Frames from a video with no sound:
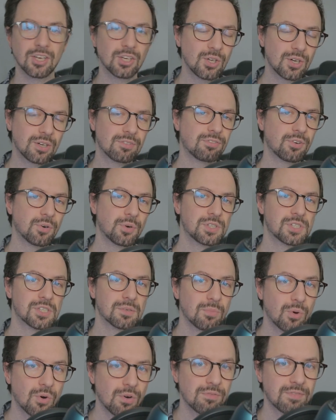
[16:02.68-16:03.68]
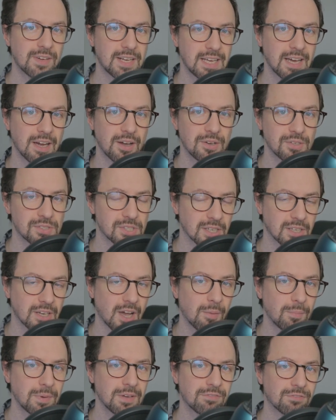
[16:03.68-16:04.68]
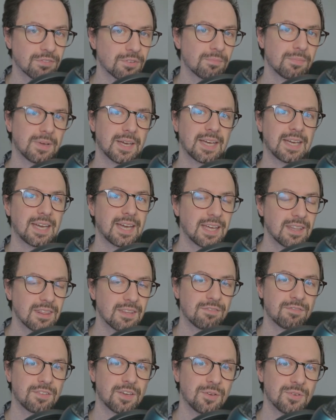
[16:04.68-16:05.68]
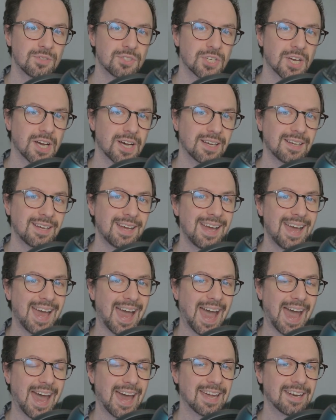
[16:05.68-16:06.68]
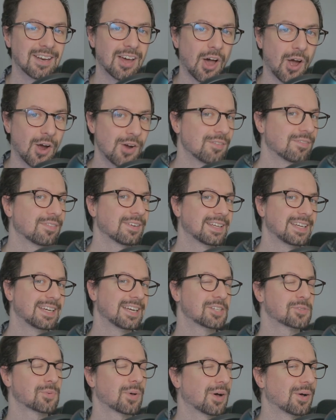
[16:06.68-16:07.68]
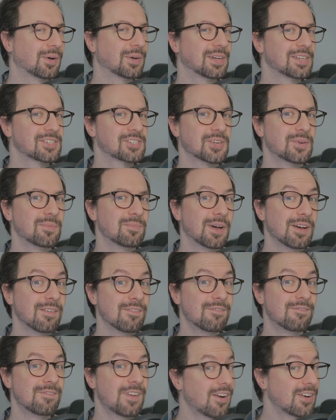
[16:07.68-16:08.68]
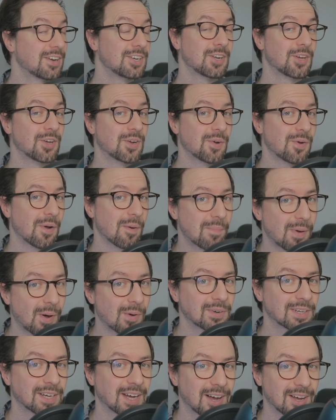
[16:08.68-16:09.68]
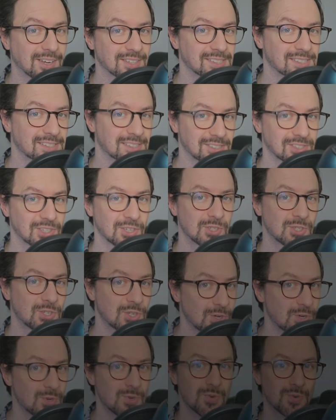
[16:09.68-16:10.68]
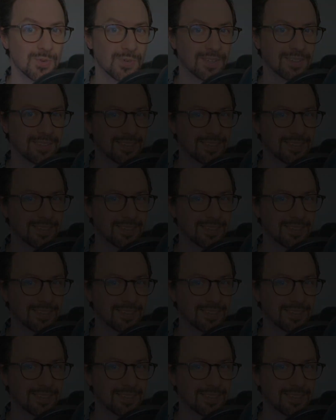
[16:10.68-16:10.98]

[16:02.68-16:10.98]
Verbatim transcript: look forward to more videos coming from me in the future and hopefully as well some very new podcasts too.